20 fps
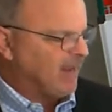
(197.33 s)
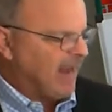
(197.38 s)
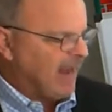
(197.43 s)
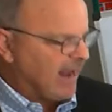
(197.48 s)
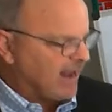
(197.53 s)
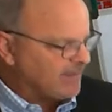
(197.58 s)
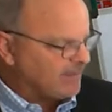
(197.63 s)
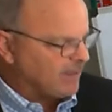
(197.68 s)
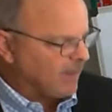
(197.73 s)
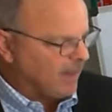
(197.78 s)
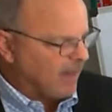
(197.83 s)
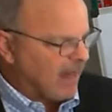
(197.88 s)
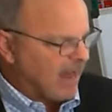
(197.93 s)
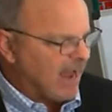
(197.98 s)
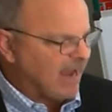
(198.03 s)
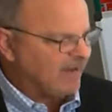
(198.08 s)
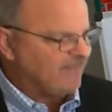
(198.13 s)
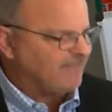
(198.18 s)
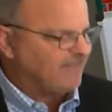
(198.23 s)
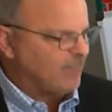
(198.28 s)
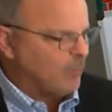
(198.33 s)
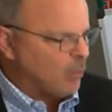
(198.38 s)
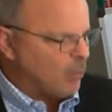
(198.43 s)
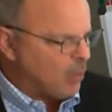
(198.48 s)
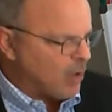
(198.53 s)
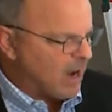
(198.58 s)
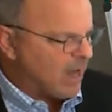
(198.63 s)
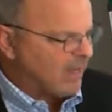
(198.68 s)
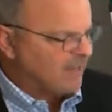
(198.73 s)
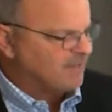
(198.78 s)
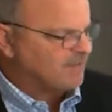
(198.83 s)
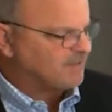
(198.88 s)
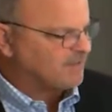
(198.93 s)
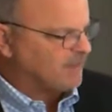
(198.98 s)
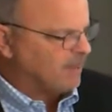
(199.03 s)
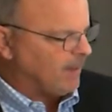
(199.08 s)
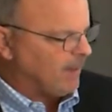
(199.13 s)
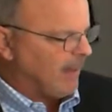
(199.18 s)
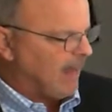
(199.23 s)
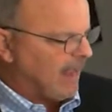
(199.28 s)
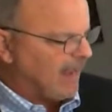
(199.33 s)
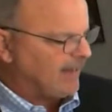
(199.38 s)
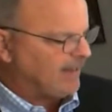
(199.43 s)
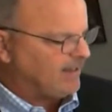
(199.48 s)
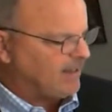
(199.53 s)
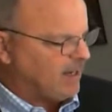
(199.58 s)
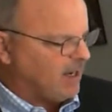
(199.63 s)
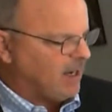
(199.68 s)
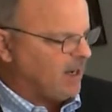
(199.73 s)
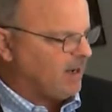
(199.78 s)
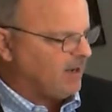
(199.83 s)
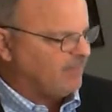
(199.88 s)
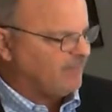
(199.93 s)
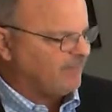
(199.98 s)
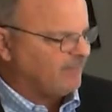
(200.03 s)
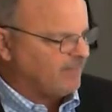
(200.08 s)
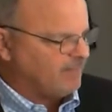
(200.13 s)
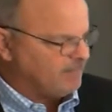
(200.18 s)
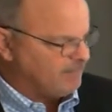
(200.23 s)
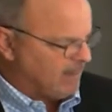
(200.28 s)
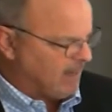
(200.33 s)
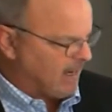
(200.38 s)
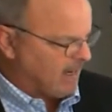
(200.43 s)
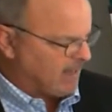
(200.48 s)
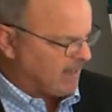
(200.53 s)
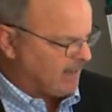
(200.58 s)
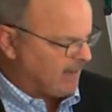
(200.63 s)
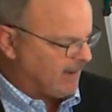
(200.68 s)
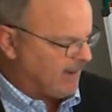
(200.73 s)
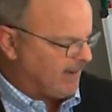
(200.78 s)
and the life was the light of men.